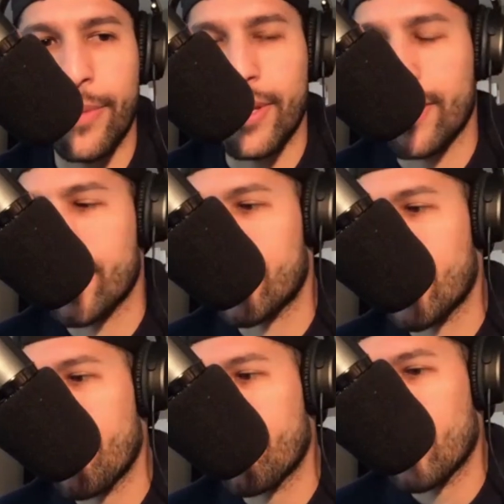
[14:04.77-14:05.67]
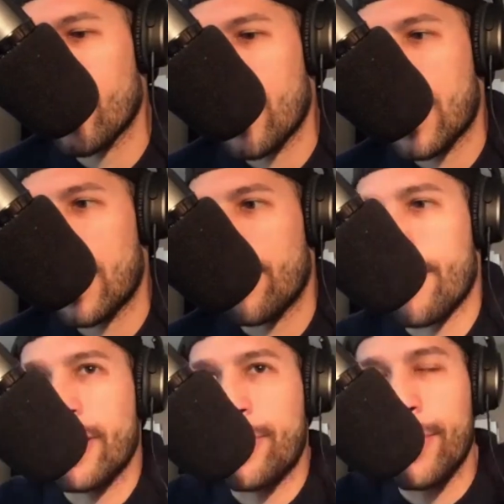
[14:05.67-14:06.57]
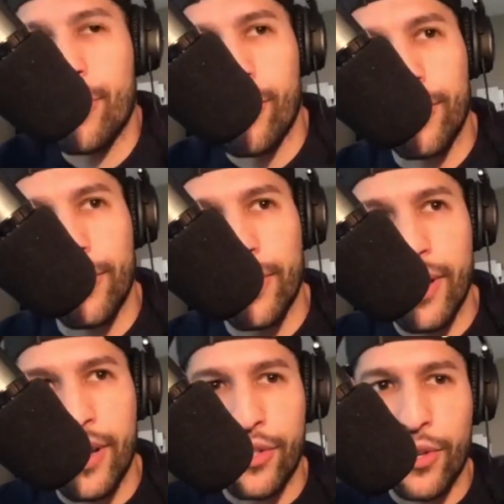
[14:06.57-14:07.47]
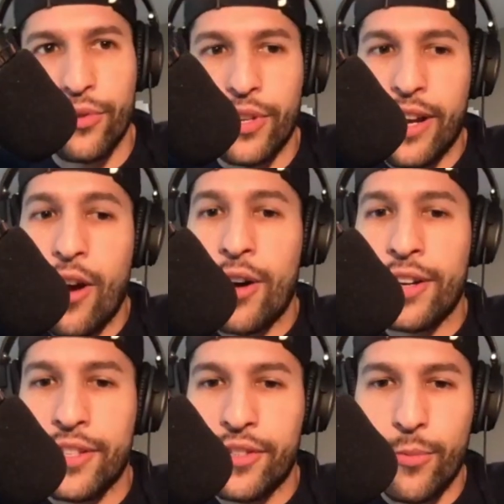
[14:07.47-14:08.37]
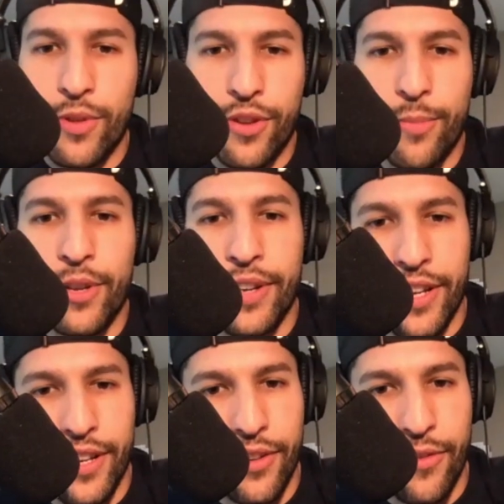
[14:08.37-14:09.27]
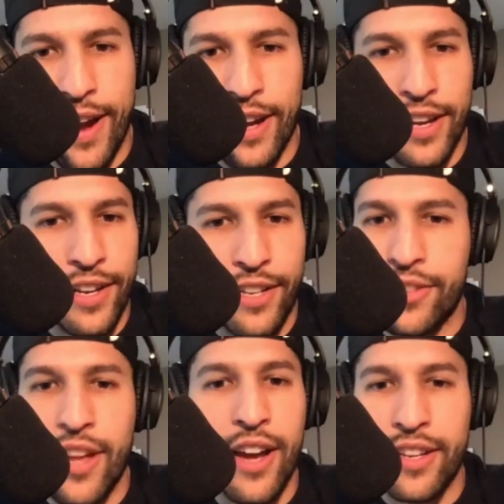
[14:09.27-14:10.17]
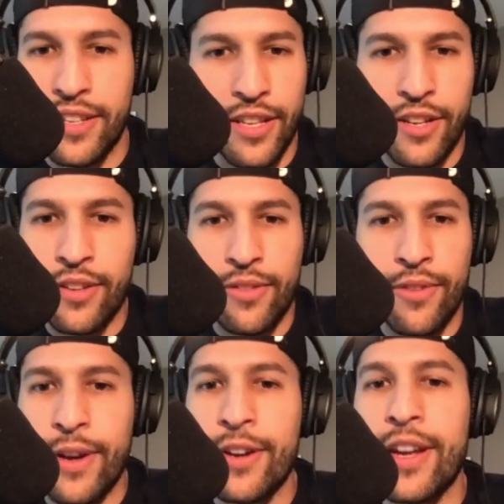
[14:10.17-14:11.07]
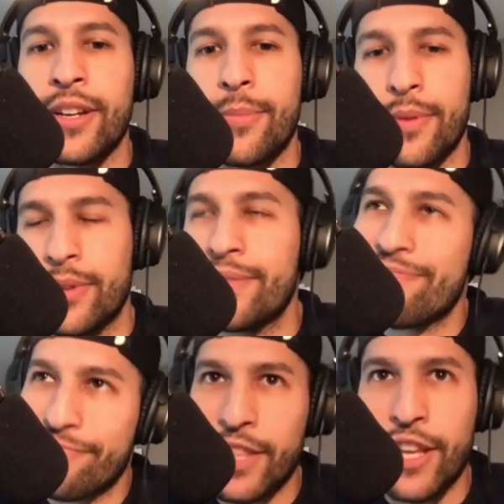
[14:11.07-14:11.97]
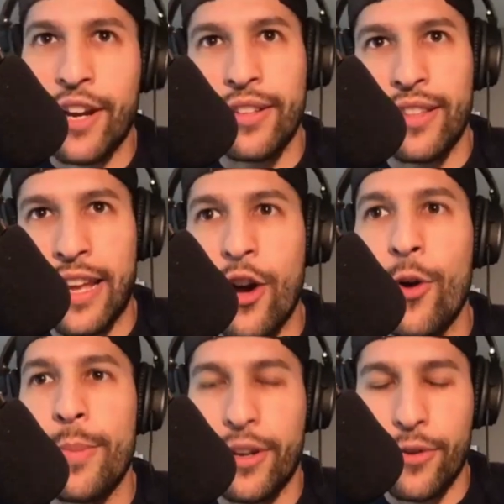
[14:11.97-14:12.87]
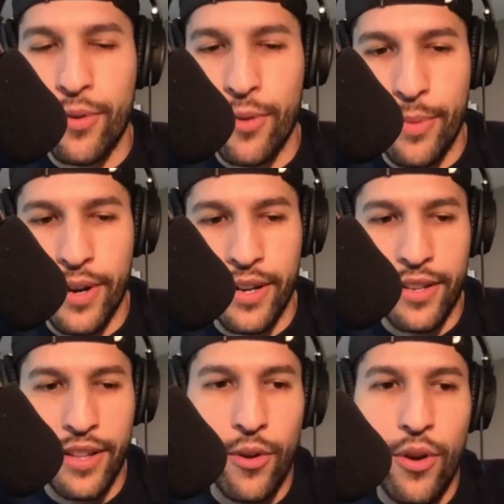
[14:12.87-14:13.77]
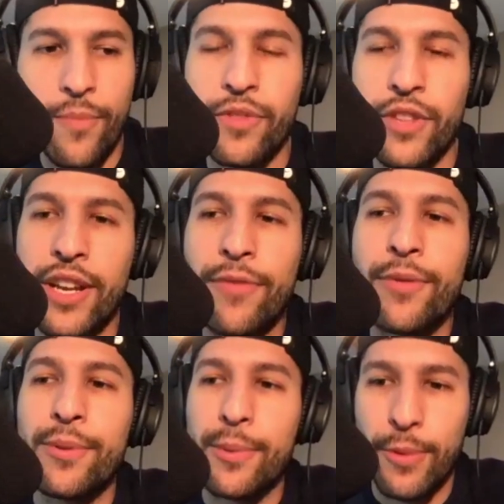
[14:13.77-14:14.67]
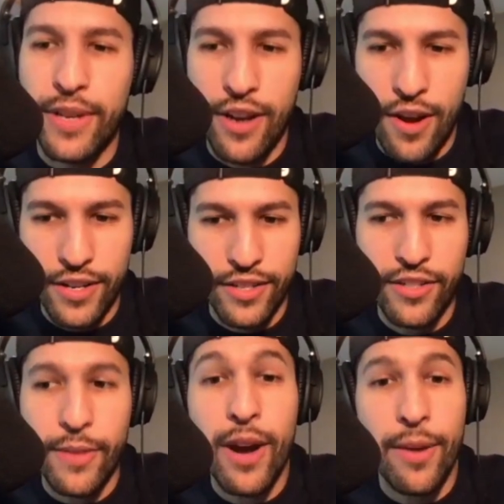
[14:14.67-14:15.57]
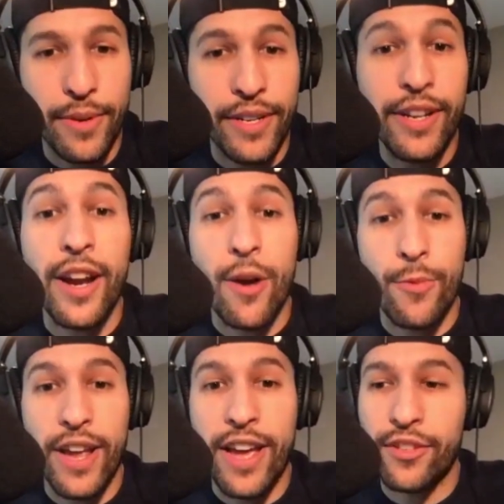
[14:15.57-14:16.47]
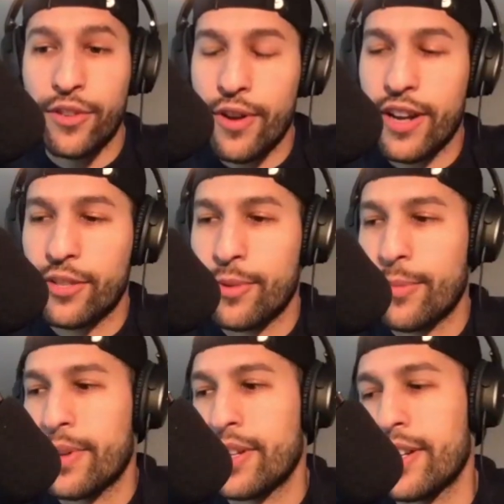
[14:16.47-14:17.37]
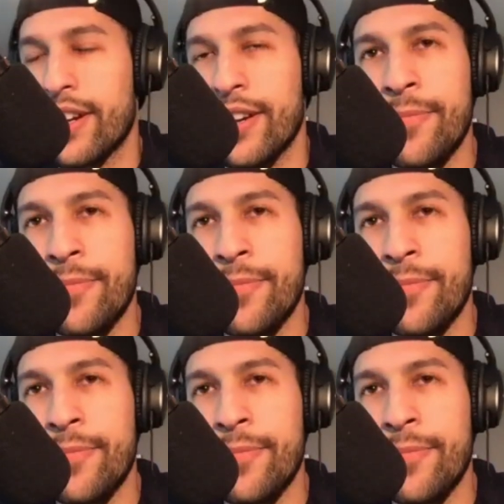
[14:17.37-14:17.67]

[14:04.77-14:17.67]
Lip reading: Because many people associate audience with community, right? And it's not. They're very independent. They commingle, but the difference between the audience, in my opinion, and I want to ask your expert opinion here.